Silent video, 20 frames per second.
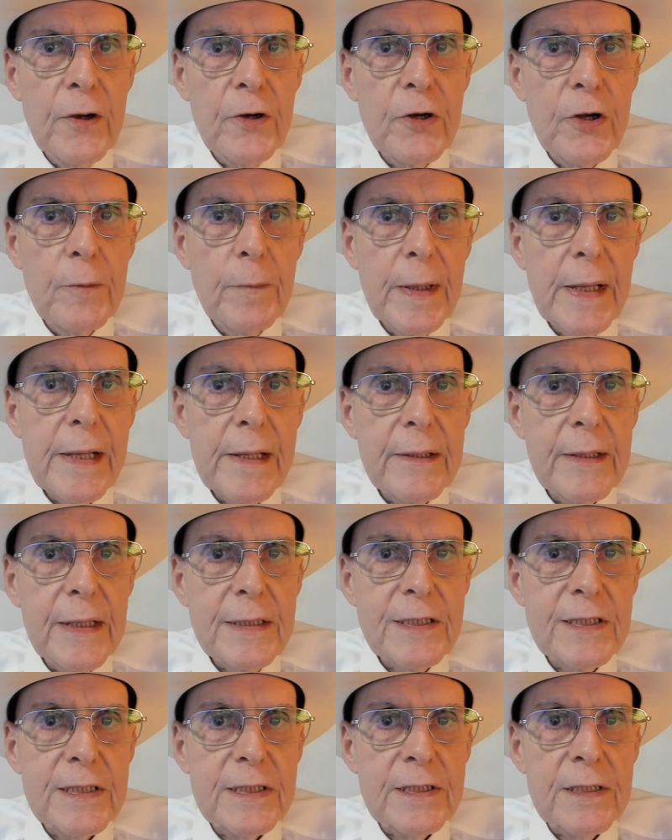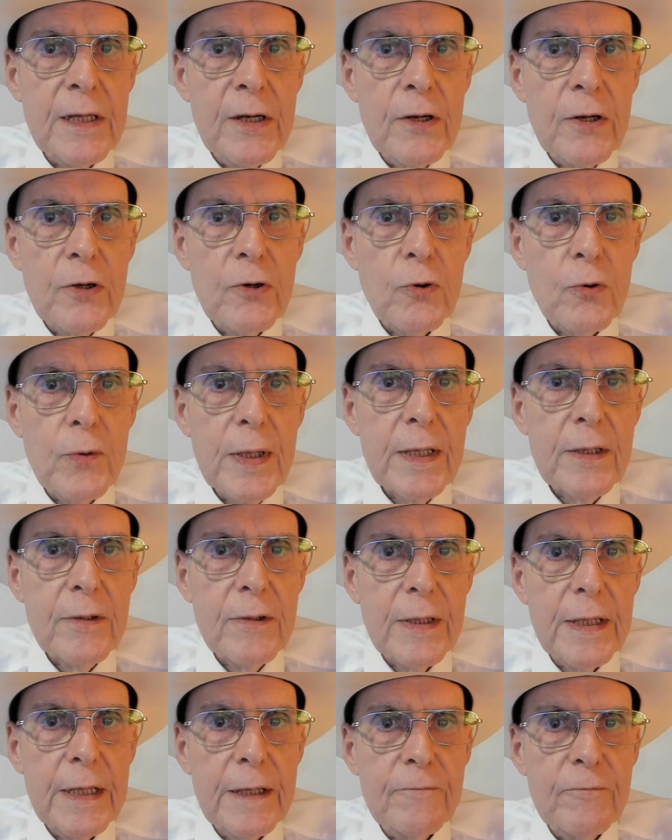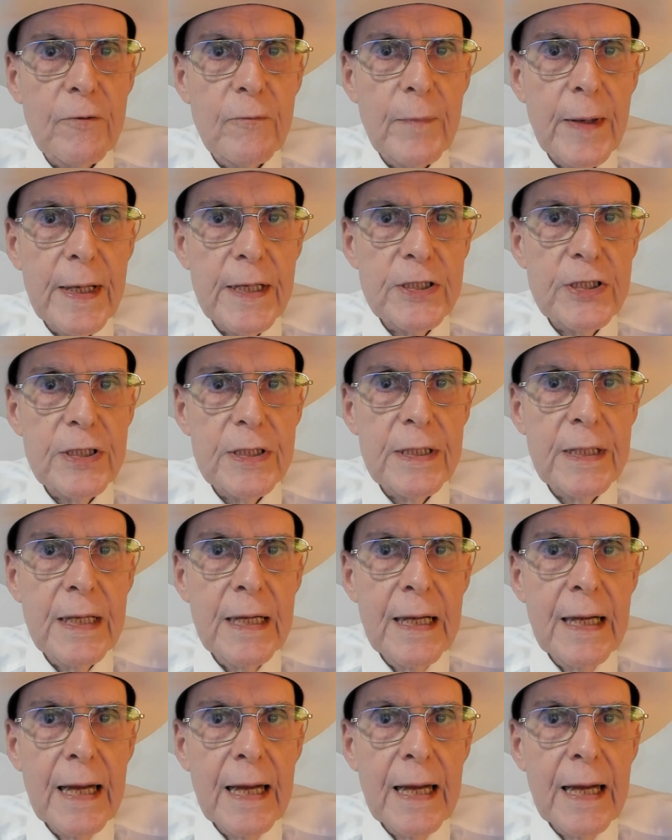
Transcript: To me, this is critical information